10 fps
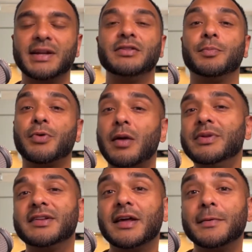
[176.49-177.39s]
And they're probably
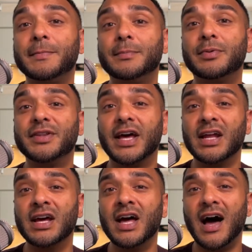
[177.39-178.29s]
the type of people that
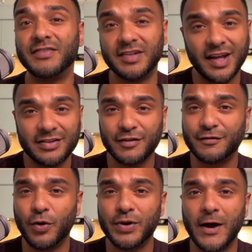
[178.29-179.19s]
have to take their
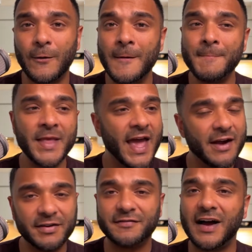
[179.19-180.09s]
phone out
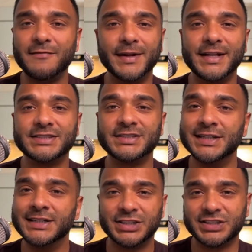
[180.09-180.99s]
every 5 minutes
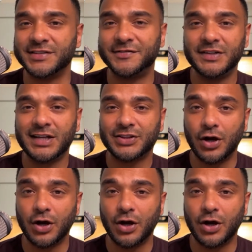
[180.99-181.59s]
just to feel like they're